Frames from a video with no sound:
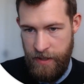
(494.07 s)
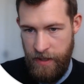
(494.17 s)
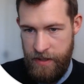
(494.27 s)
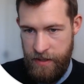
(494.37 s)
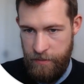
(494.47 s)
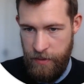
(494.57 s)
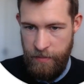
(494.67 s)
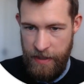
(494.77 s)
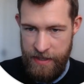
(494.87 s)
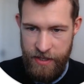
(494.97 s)
Okay, simple
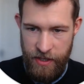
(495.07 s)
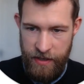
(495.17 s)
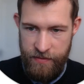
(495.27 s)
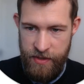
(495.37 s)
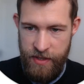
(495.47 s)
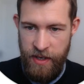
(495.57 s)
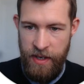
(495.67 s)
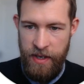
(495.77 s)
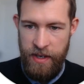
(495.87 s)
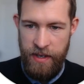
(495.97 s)
passenger lifts,
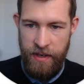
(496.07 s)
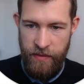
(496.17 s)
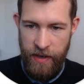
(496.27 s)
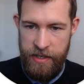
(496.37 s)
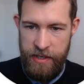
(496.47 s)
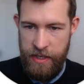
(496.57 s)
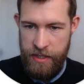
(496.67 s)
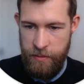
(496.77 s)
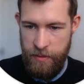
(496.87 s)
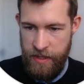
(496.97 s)
conveyor
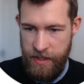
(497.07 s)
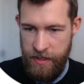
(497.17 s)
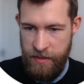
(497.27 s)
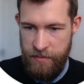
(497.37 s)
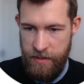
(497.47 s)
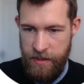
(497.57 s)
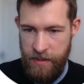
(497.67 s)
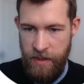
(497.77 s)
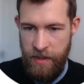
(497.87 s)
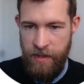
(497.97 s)
transport systems,
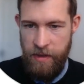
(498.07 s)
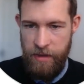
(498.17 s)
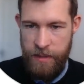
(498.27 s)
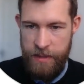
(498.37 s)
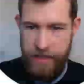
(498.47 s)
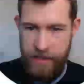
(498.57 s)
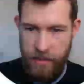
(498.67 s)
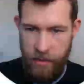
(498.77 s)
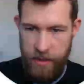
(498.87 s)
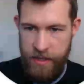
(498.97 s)
automated
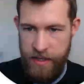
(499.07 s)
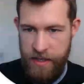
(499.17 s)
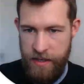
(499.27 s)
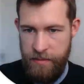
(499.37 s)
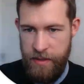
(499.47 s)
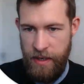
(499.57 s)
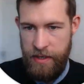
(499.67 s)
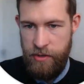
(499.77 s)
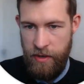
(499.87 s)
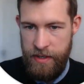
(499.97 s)
storage systems,
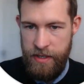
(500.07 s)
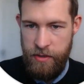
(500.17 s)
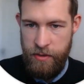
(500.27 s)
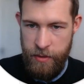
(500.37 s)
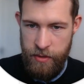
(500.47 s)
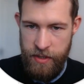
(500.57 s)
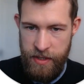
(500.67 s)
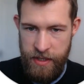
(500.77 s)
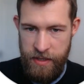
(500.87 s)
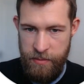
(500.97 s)
electronic distribution
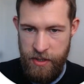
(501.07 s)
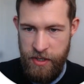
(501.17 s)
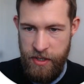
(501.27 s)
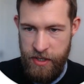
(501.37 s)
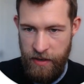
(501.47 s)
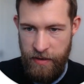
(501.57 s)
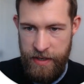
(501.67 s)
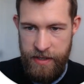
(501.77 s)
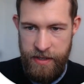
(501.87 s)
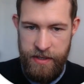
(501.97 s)
systems such as
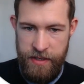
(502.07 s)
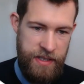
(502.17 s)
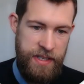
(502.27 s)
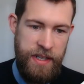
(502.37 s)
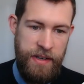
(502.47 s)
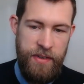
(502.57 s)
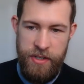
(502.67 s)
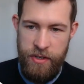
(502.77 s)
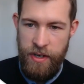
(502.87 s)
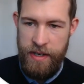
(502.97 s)
generators. So this is giving us
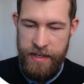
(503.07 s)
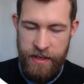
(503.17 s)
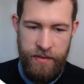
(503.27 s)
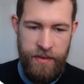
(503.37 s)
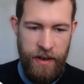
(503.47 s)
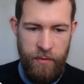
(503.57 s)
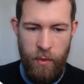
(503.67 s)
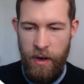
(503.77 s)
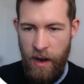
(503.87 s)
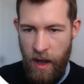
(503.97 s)
a good idea of kind of
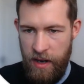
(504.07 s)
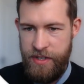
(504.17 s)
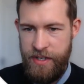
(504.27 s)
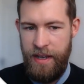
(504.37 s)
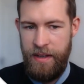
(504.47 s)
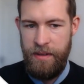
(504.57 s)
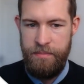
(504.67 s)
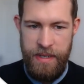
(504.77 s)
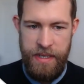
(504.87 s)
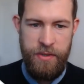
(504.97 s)
what large scale
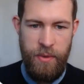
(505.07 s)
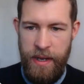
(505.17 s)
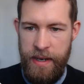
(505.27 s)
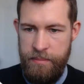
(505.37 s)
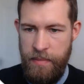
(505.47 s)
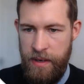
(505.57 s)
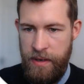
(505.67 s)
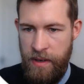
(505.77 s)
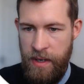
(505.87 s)
means, what they had in mind.